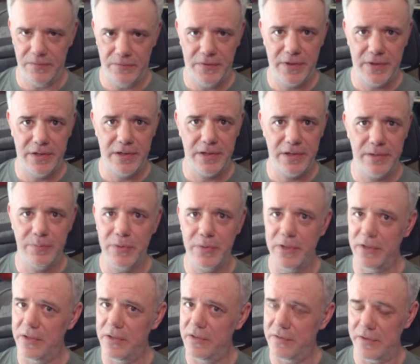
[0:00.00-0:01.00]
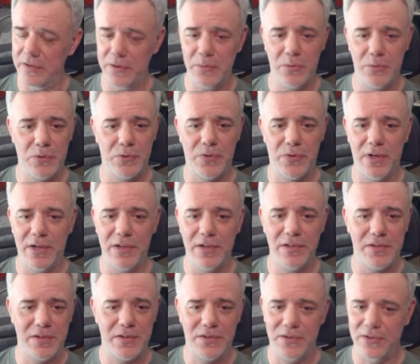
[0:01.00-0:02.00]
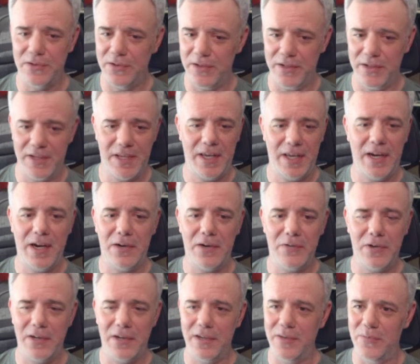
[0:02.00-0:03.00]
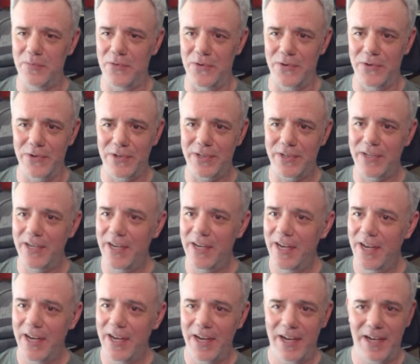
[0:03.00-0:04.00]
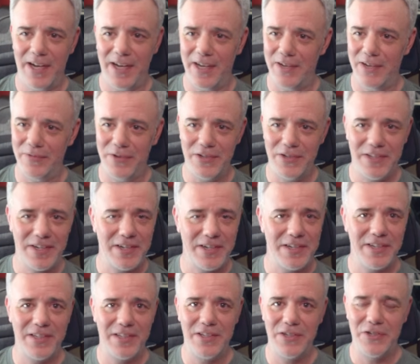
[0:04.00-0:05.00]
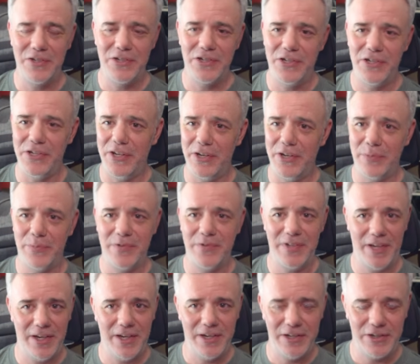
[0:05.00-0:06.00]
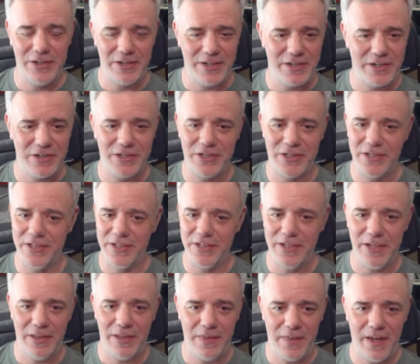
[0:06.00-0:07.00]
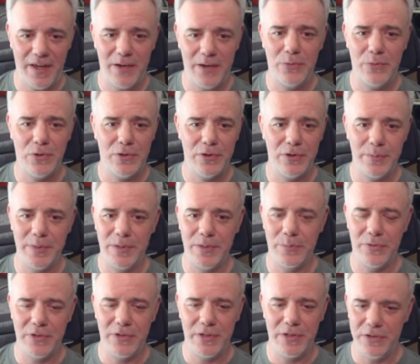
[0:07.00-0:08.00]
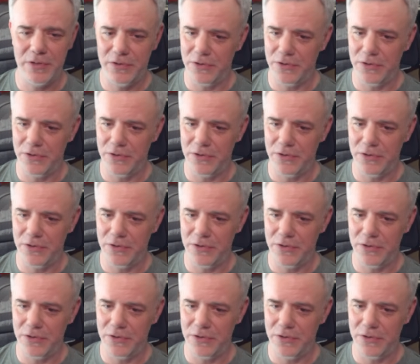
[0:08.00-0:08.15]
infinity means it will run until it cannot run anymore. If you're telling it to use your gems and your energy, that will all be depleted.